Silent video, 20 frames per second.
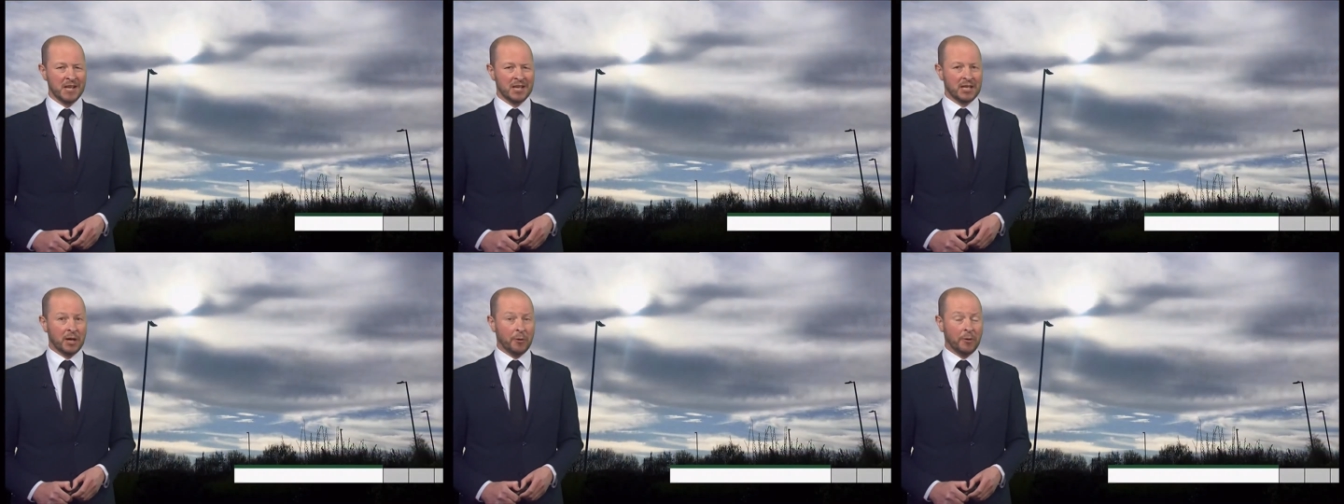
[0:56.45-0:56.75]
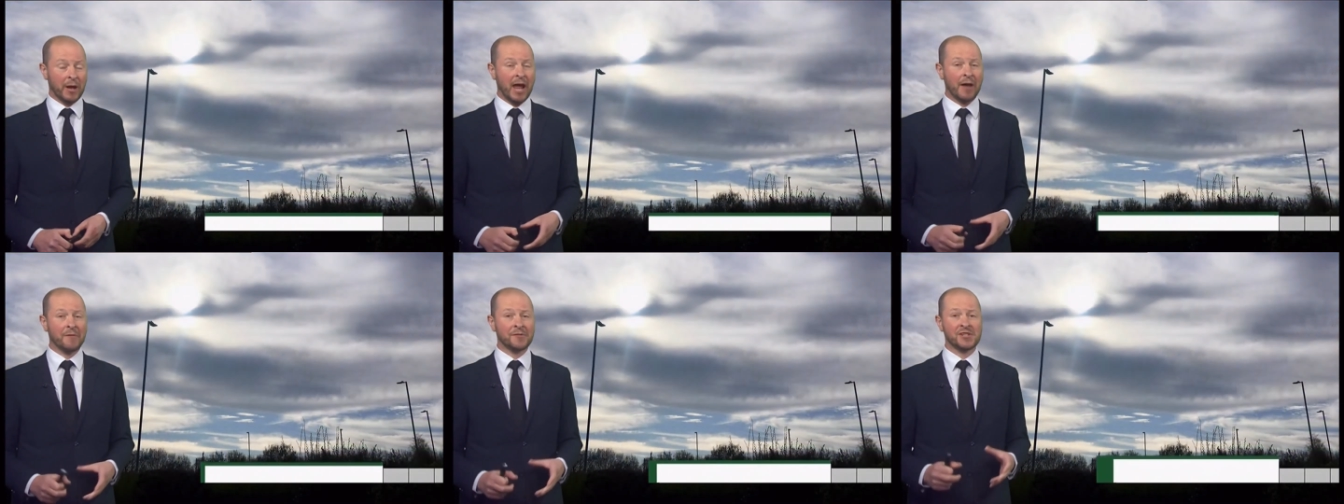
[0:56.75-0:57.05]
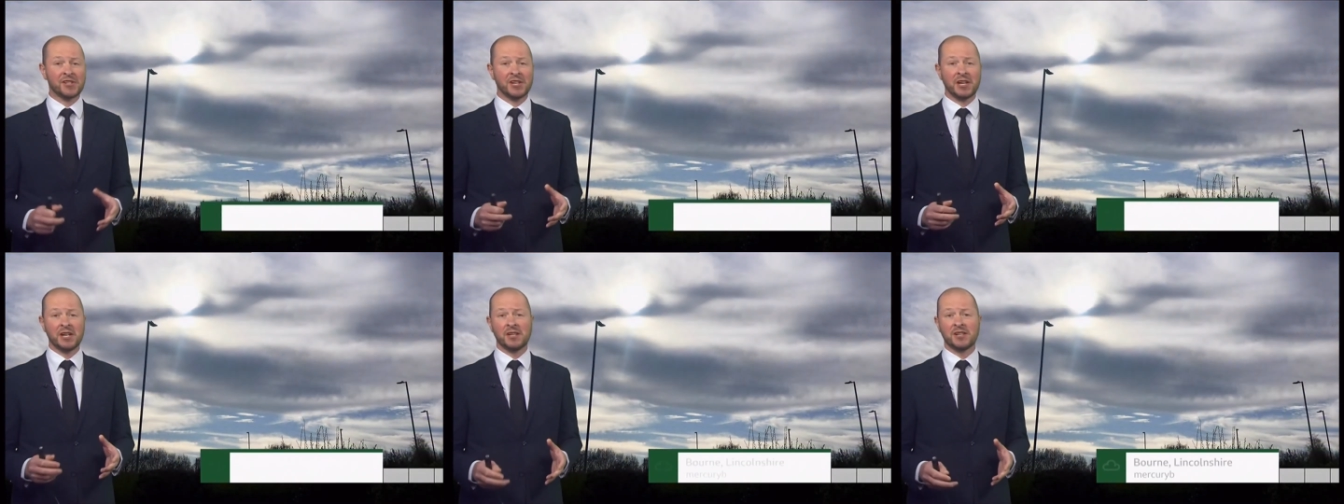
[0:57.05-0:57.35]
Now, we have
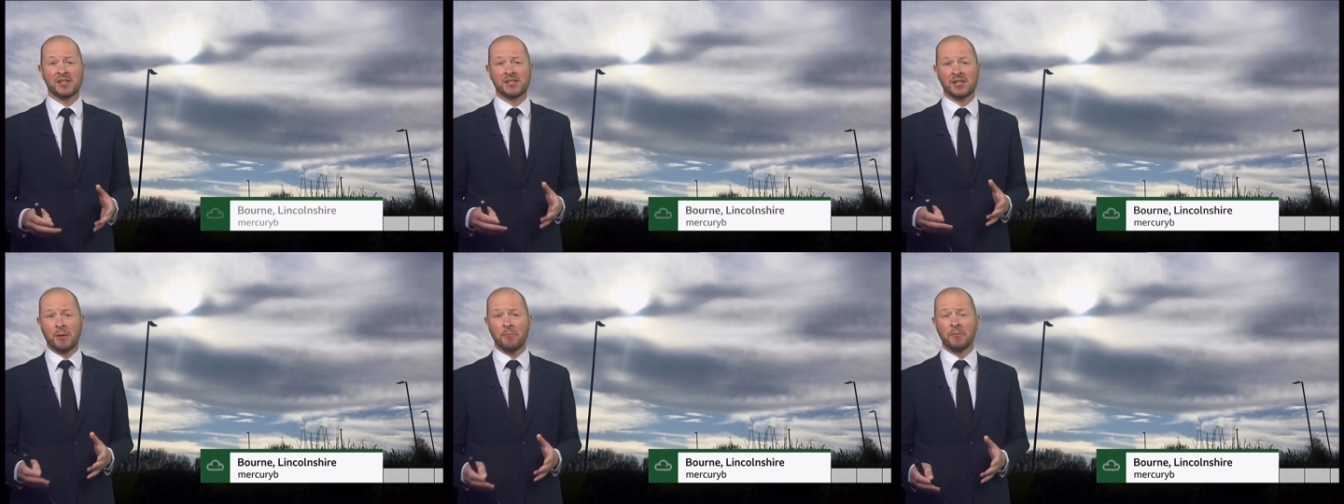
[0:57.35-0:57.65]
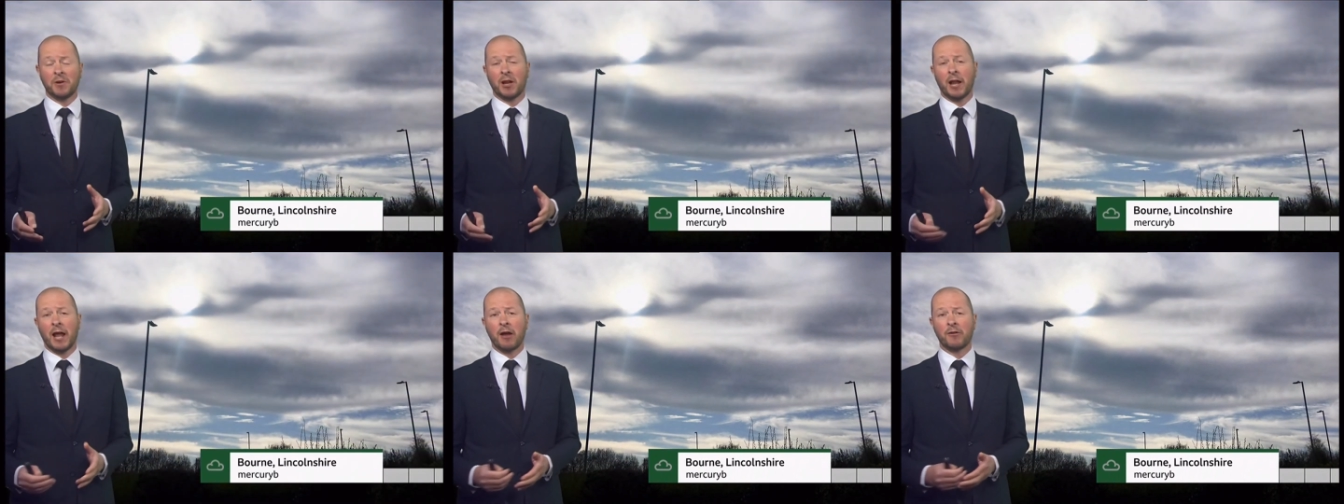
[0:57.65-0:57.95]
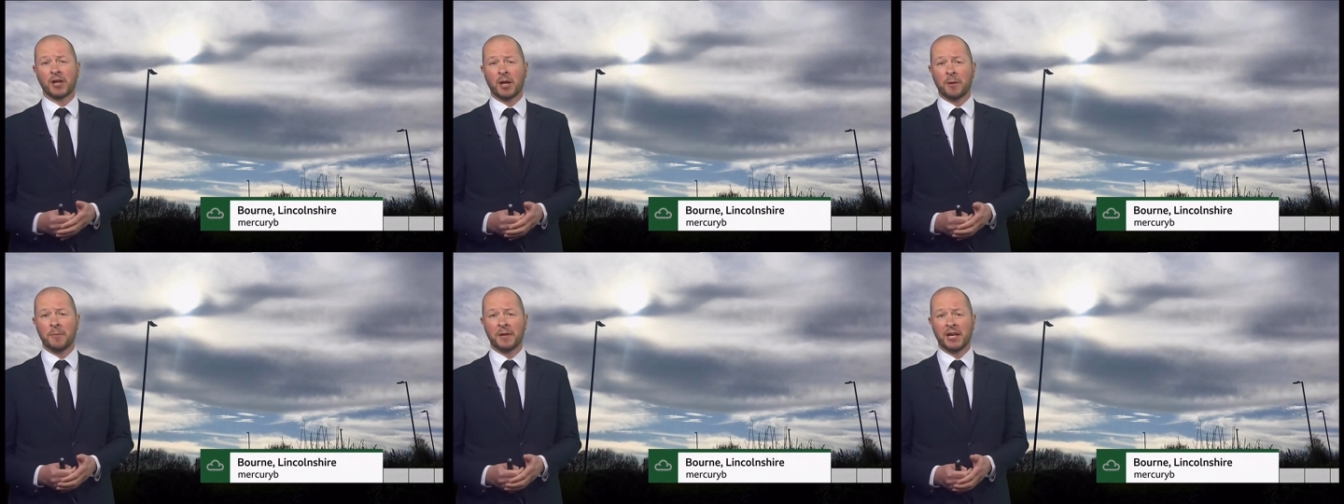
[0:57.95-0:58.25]
seen some
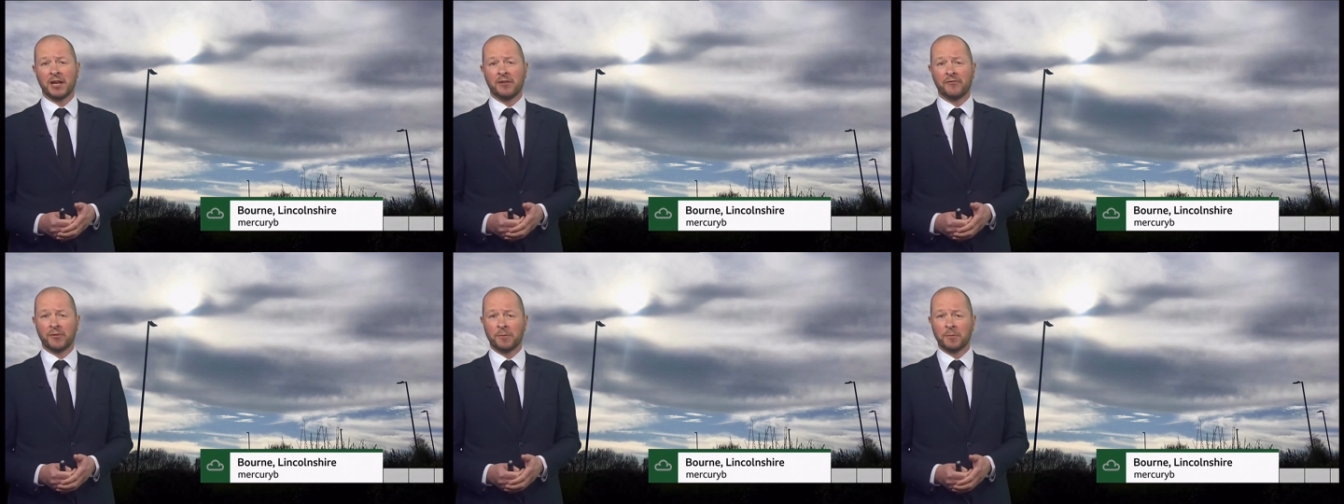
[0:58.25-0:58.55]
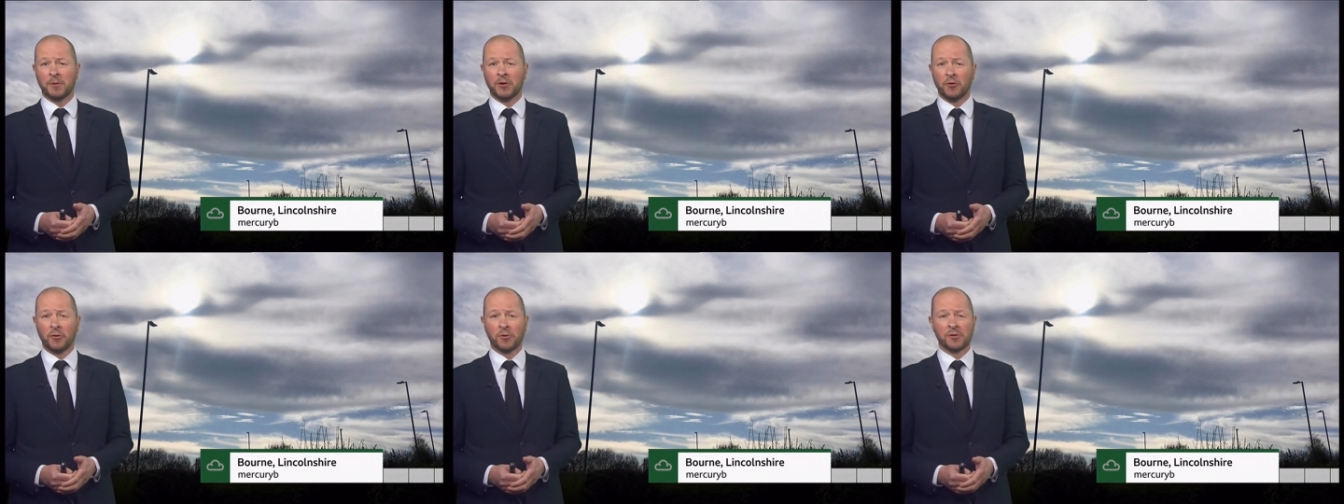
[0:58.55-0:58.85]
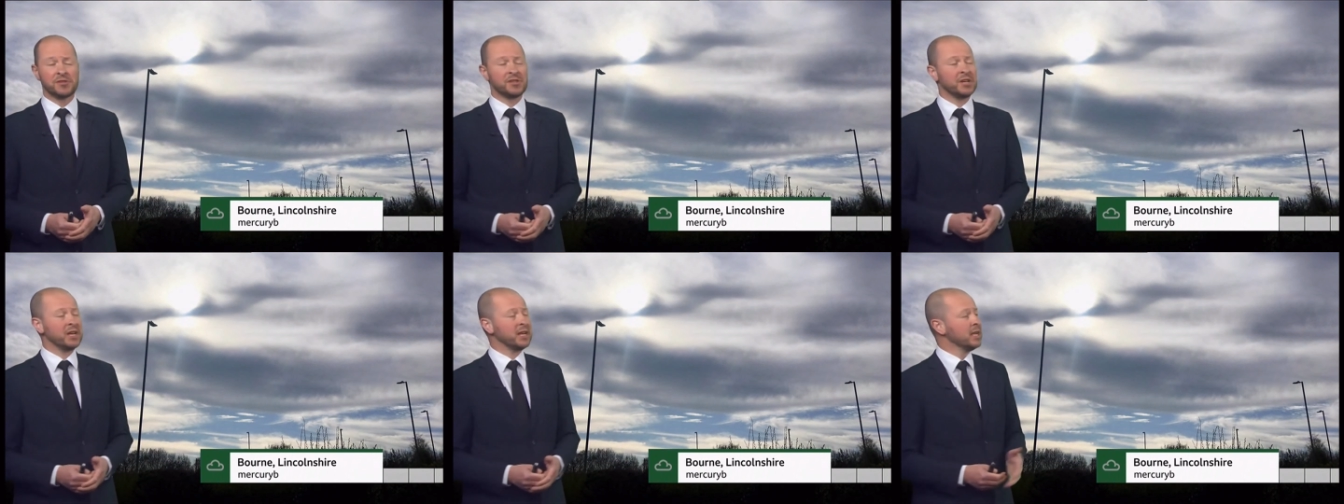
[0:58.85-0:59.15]
cloud coming in from the North
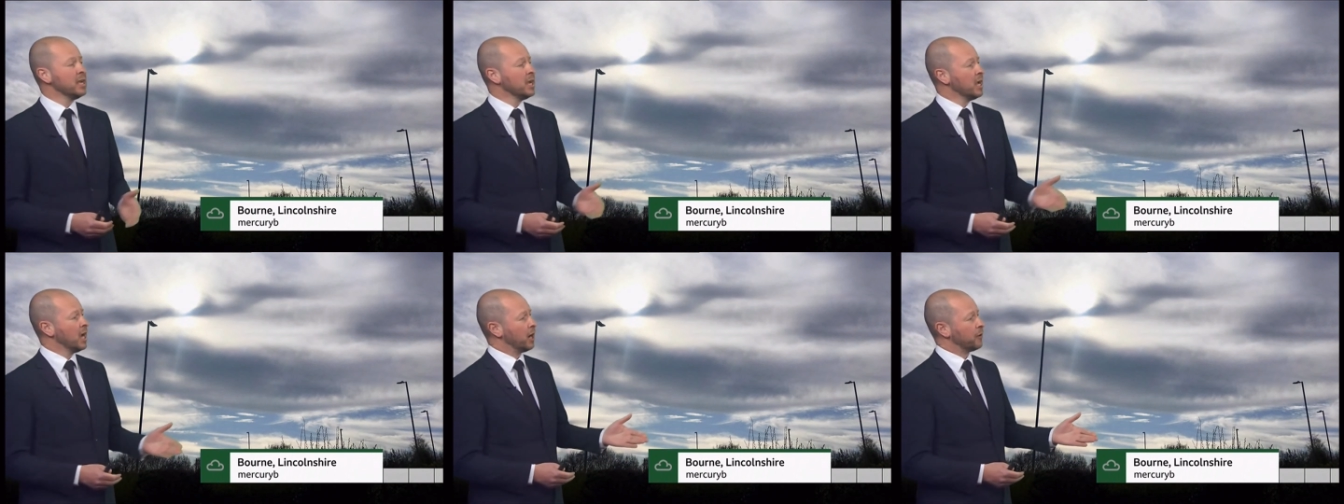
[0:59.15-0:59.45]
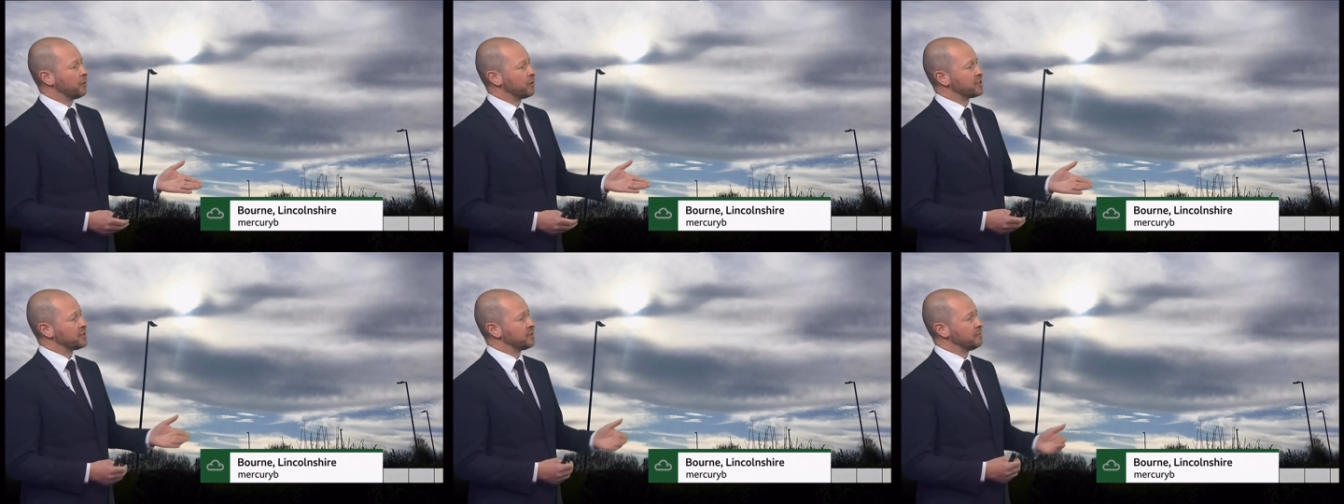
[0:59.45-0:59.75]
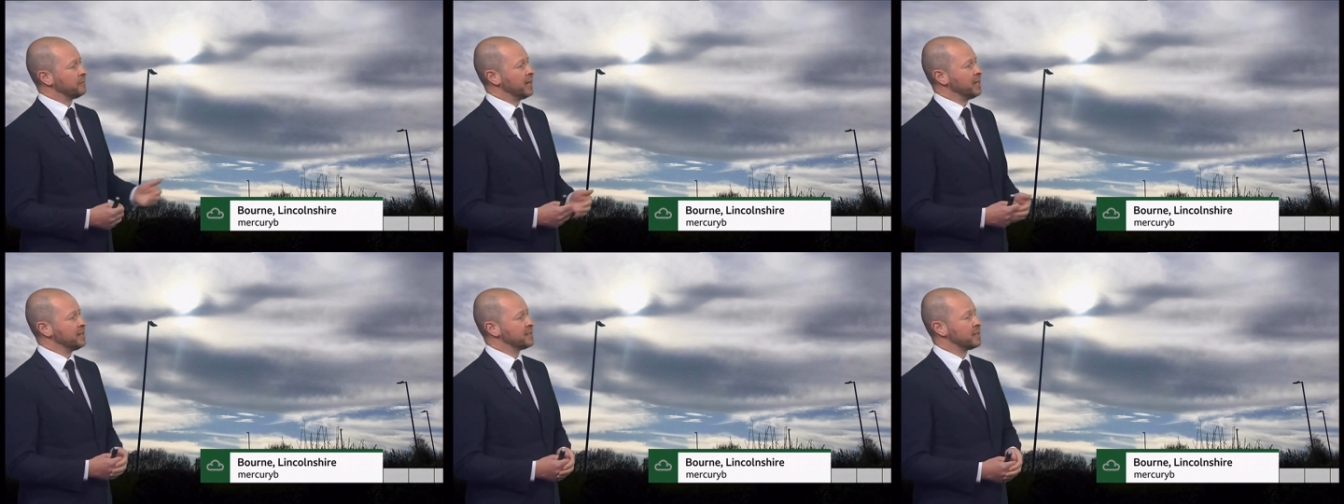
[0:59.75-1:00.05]
Sea across
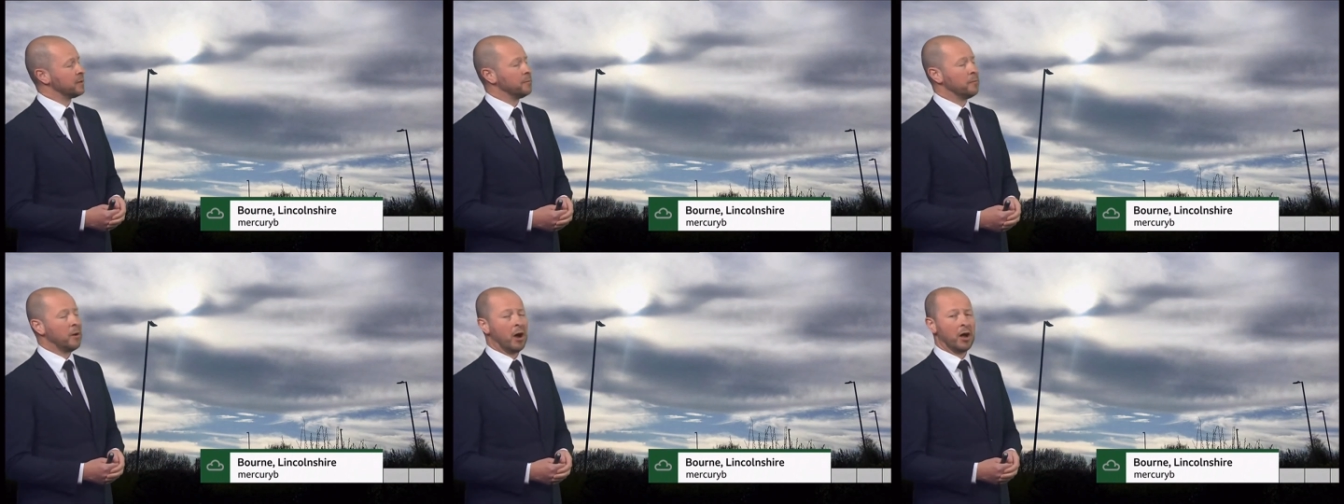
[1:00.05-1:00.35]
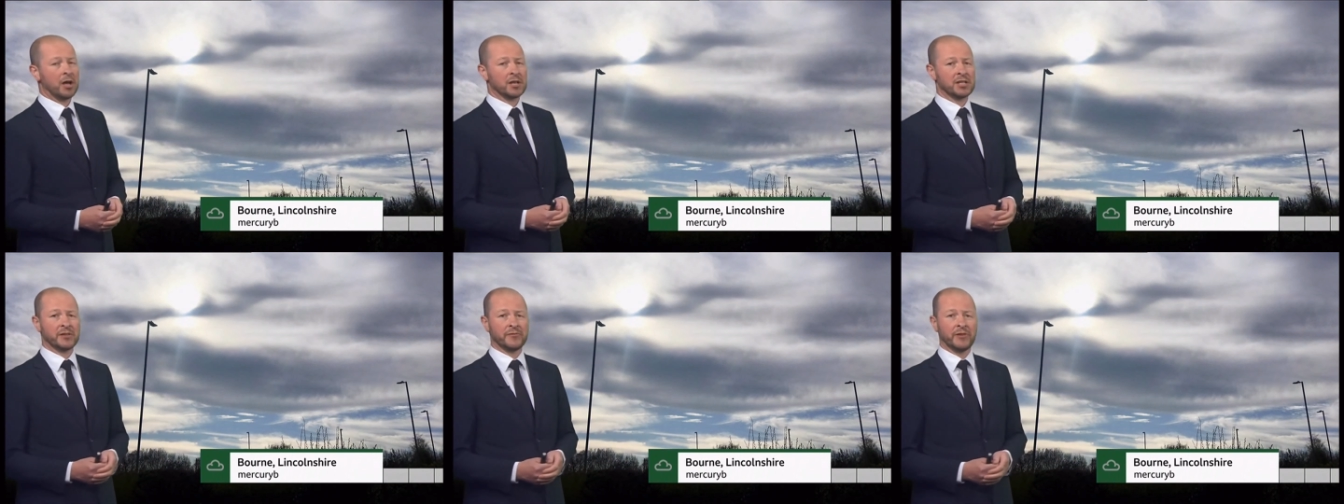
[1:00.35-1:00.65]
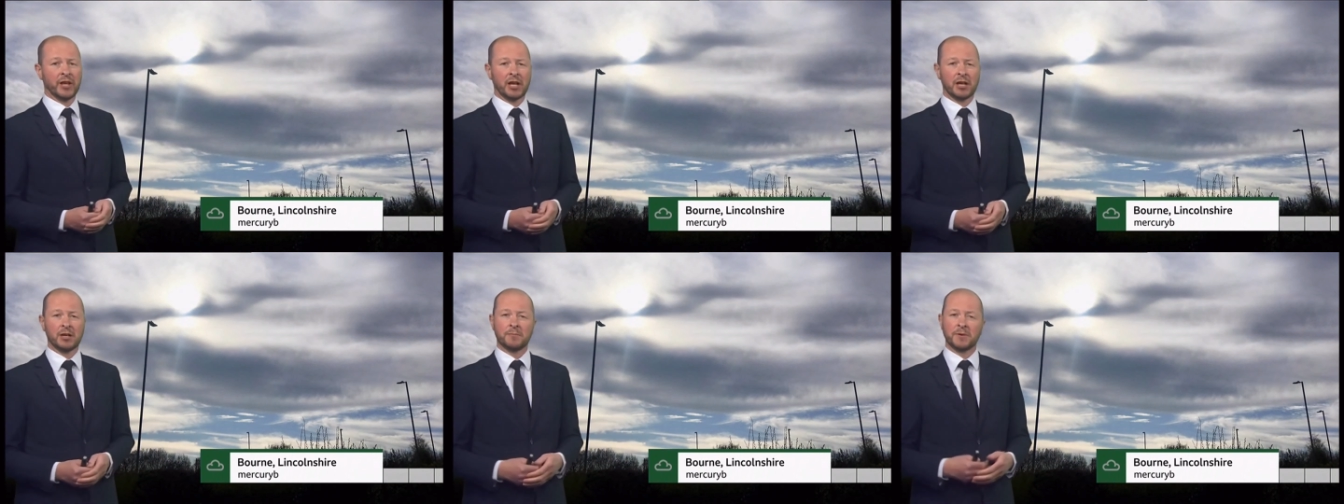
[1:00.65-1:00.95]
some eastern parts of
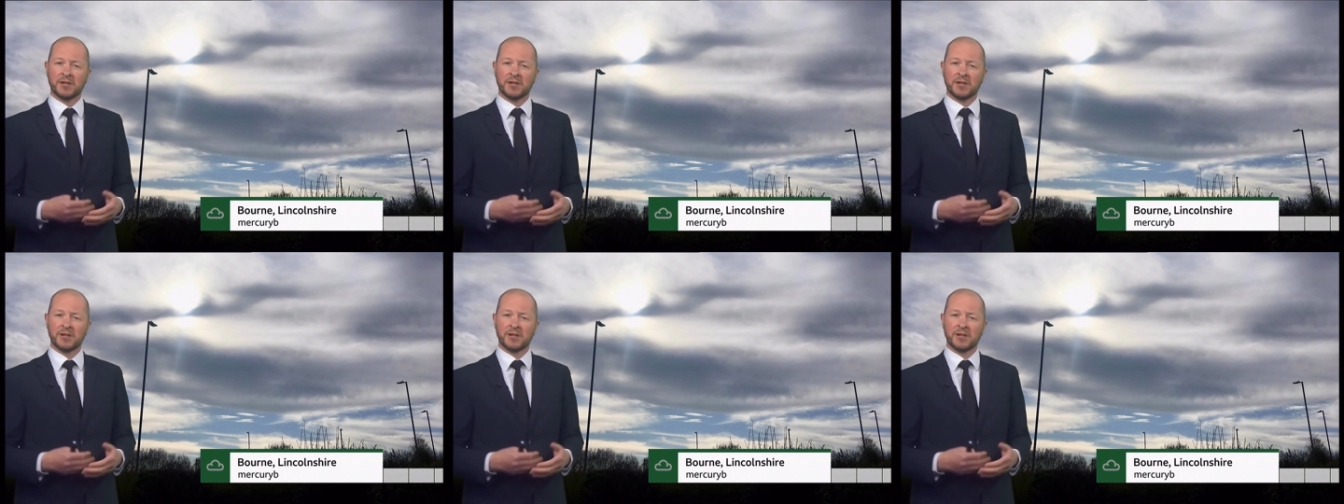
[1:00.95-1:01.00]
England,